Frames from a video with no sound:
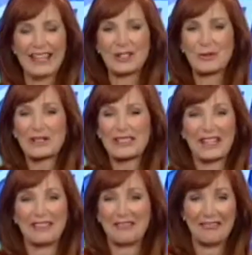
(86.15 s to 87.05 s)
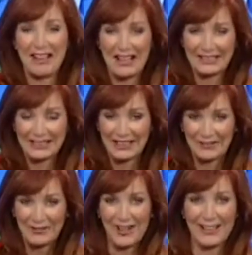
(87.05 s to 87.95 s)
and it was a lot
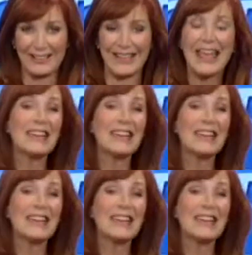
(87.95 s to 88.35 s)
of fun.